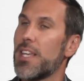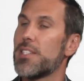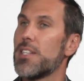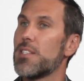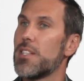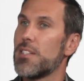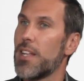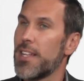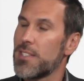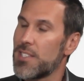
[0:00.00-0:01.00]
as
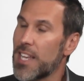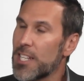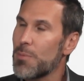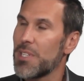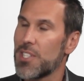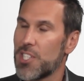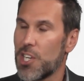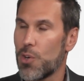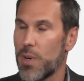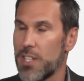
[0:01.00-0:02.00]
the sentiment
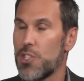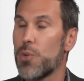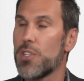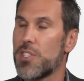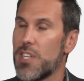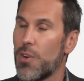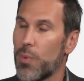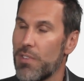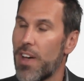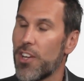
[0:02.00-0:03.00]
deteriorates, you could see a
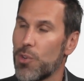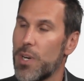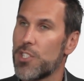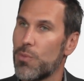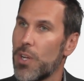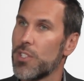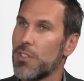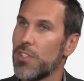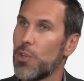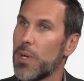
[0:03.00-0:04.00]
revaluation
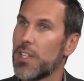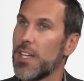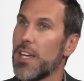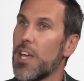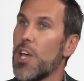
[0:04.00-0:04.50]
relatively quickly.